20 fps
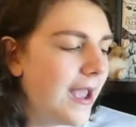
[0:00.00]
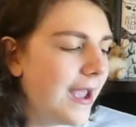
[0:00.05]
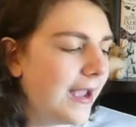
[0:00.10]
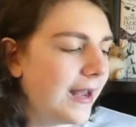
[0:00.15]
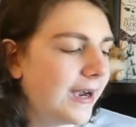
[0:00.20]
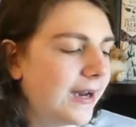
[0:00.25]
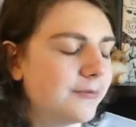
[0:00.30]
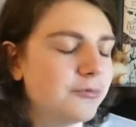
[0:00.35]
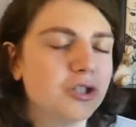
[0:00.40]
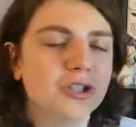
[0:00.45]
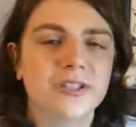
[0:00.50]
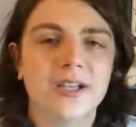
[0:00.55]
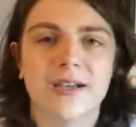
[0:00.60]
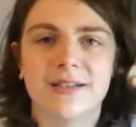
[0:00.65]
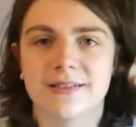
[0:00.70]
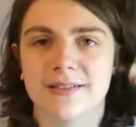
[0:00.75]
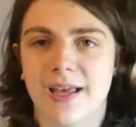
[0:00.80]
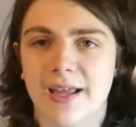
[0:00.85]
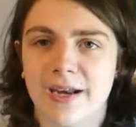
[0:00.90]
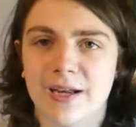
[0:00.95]
and I'm just
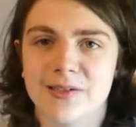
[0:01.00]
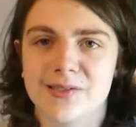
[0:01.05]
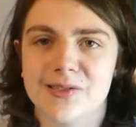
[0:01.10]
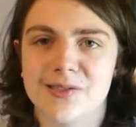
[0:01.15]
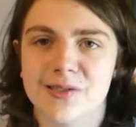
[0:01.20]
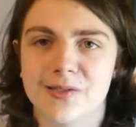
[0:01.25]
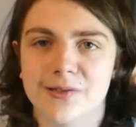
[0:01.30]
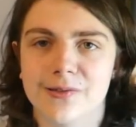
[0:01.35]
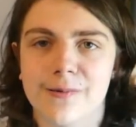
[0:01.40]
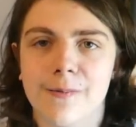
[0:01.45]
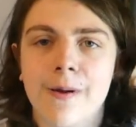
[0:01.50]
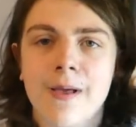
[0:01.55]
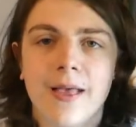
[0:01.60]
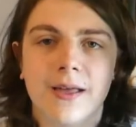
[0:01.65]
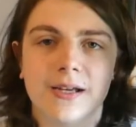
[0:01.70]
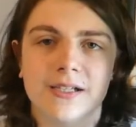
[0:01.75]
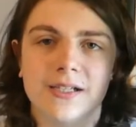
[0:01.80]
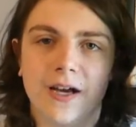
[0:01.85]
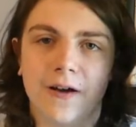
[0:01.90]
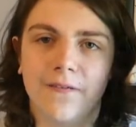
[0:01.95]
excited to
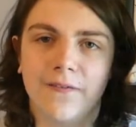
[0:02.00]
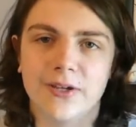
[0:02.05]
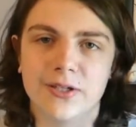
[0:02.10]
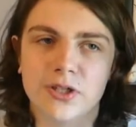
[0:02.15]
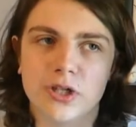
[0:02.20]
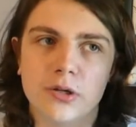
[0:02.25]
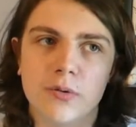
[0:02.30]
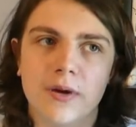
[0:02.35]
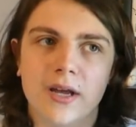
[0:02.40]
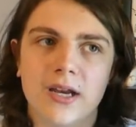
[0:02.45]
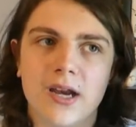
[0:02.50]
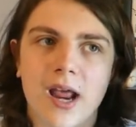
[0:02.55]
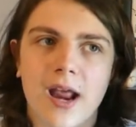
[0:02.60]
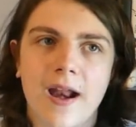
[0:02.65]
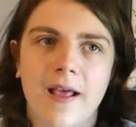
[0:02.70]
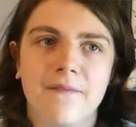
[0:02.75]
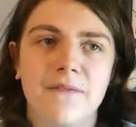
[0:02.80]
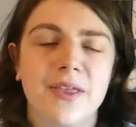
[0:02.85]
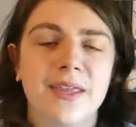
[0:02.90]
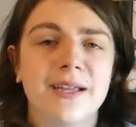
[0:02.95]
delve into it, and
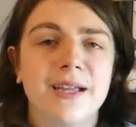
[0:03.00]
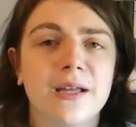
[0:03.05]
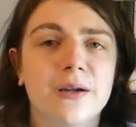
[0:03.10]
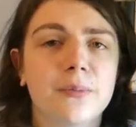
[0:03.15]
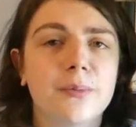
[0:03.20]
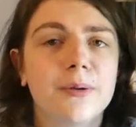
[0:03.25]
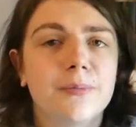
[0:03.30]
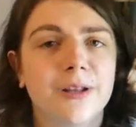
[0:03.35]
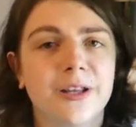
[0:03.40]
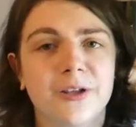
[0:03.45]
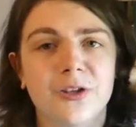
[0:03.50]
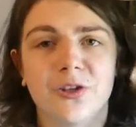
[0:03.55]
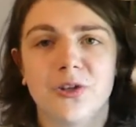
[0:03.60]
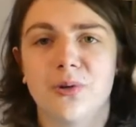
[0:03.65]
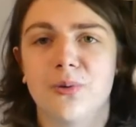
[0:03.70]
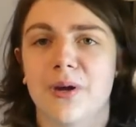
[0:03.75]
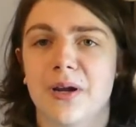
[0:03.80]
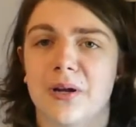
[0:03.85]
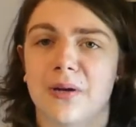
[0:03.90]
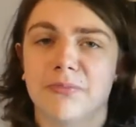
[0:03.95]
I feel like it'll be really
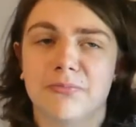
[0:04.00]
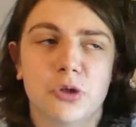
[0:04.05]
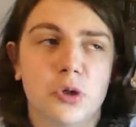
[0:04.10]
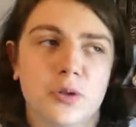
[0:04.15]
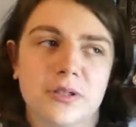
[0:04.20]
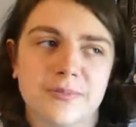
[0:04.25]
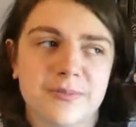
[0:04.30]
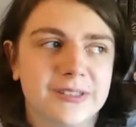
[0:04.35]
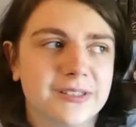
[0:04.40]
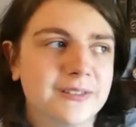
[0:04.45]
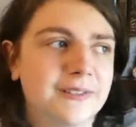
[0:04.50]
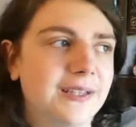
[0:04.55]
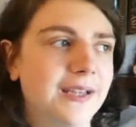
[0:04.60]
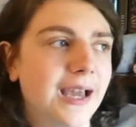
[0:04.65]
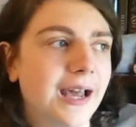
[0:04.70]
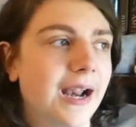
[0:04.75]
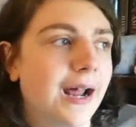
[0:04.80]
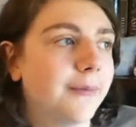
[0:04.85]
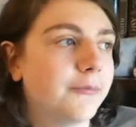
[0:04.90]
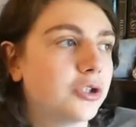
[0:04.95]
cute and Christmassy,
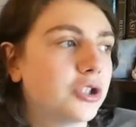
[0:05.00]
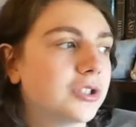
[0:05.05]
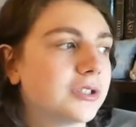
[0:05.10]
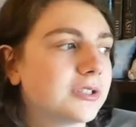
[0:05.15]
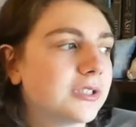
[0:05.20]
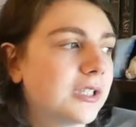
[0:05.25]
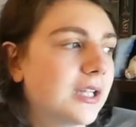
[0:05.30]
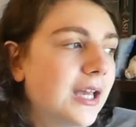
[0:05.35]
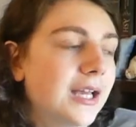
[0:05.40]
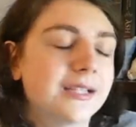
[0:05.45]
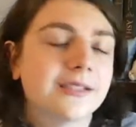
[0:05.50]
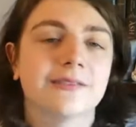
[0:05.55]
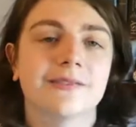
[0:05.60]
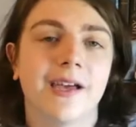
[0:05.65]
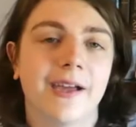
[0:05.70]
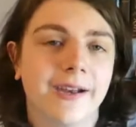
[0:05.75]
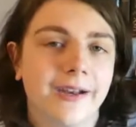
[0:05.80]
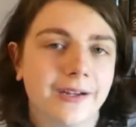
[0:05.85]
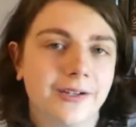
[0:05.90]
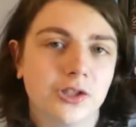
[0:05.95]
and I'm just
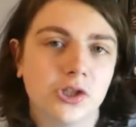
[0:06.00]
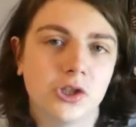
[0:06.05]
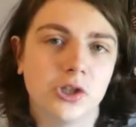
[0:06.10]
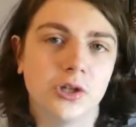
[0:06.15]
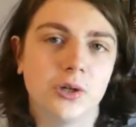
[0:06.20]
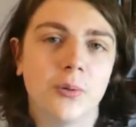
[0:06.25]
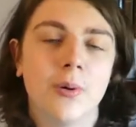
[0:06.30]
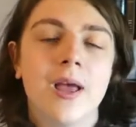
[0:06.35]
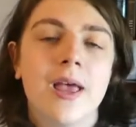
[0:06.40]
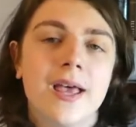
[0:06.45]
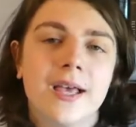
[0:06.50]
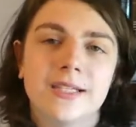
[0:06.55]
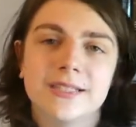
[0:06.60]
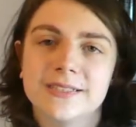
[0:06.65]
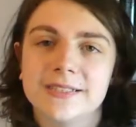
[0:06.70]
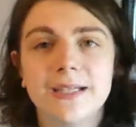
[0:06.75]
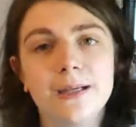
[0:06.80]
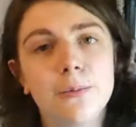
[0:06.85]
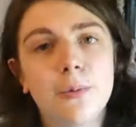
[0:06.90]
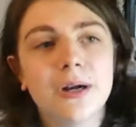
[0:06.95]
excited to
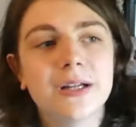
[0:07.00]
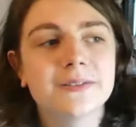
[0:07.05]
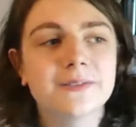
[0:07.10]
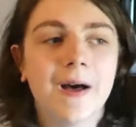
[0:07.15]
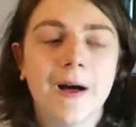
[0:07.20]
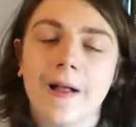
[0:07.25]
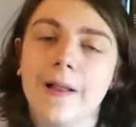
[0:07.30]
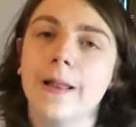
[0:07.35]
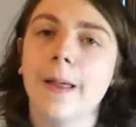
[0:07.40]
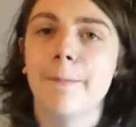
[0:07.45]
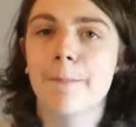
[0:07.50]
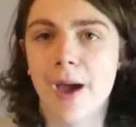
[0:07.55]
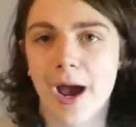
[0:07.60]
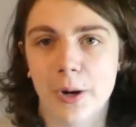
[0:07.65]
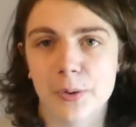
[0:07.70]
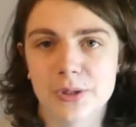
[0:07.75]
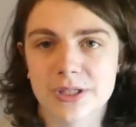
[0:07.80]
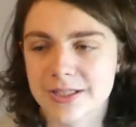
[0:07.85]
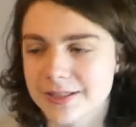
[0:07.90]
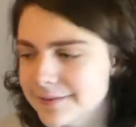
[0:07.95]
see what it's all
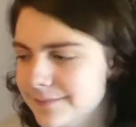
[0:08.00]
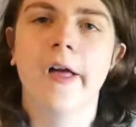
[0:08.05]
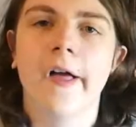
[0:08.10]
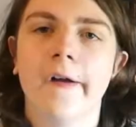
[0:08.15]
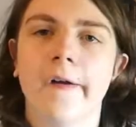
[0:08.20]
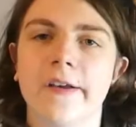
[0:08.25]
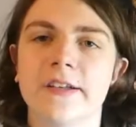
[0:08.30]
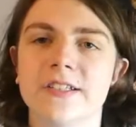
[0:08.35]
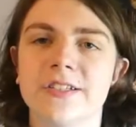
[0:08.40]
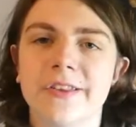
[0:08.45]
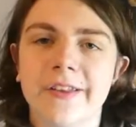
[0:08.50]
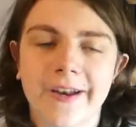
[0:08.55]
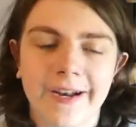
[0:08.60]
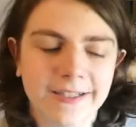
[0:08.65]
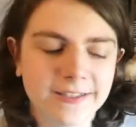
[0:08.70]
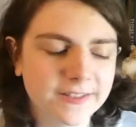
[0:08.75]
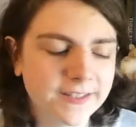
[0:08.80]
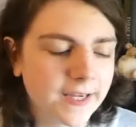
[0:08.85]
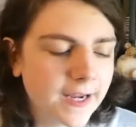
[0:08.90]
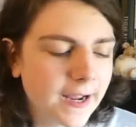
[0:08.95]
about. Okay, so the
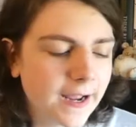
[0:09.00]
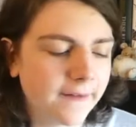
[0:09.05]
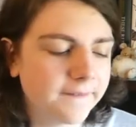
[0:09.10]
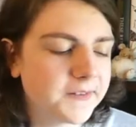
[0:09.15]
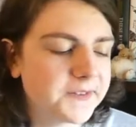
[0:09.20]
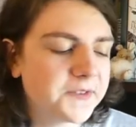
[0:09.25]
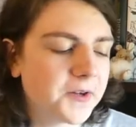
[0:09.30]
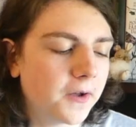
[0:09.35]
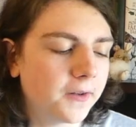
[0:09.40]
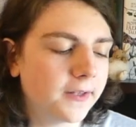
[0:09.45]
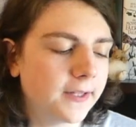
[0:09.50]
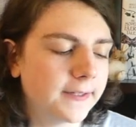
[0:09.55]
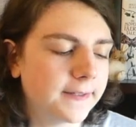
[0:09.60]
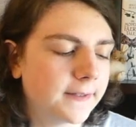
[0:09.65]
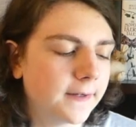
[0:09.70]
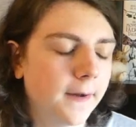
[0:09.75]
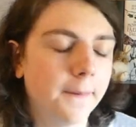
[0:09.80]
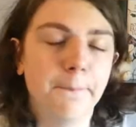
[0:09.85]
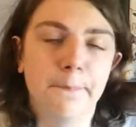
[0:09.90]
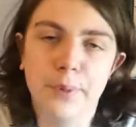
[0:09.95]
next thing I have is not,
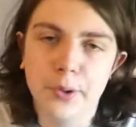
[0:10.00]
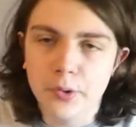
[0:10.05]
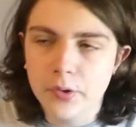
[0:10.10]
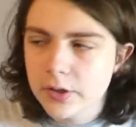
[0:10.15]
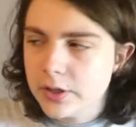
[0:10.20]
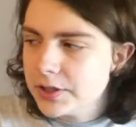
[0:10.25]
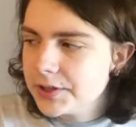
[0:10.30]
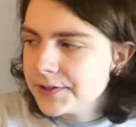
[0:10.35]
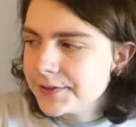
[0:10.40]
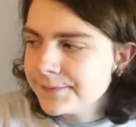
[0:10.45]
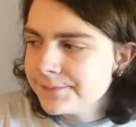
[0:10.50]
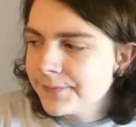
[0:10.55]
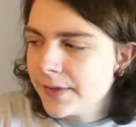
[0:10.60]
like, a book.